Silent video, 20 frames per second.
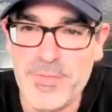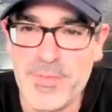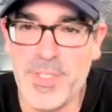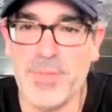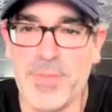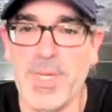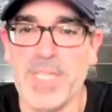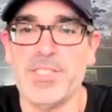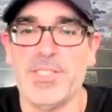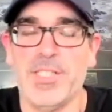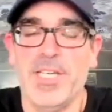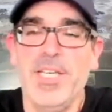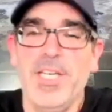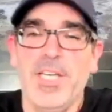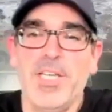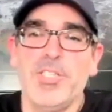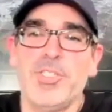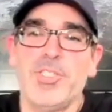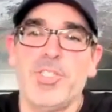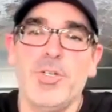Good for you. Excellent.
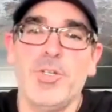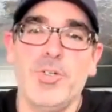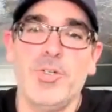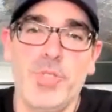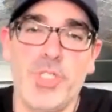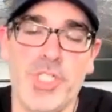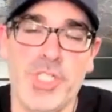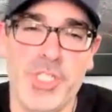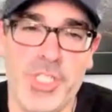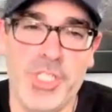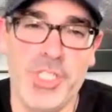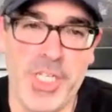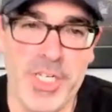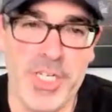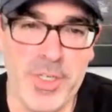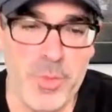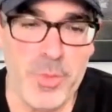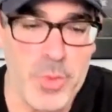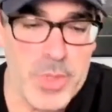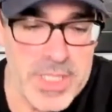So
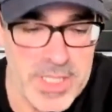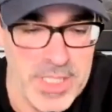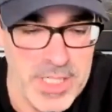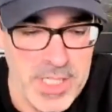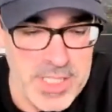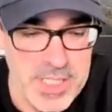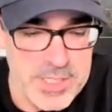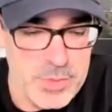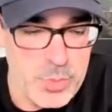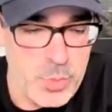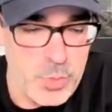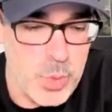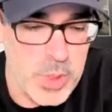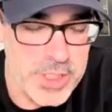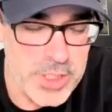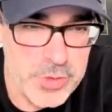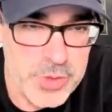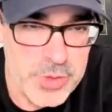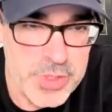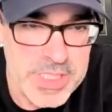share with us
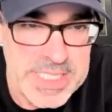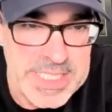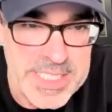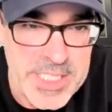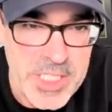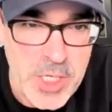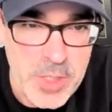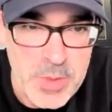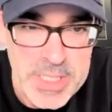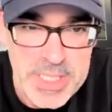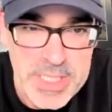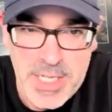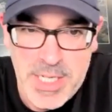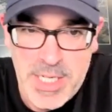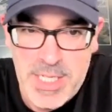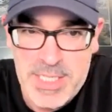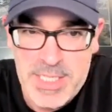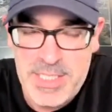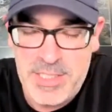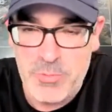what you see going
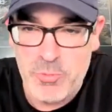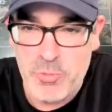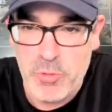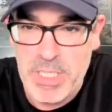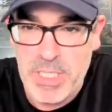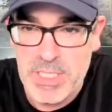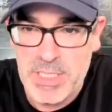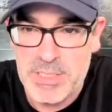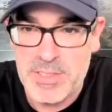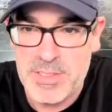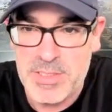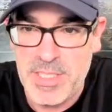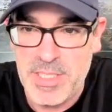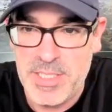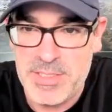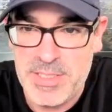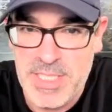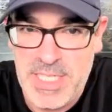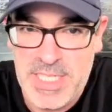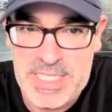on in real
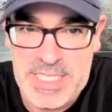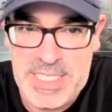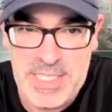estate today.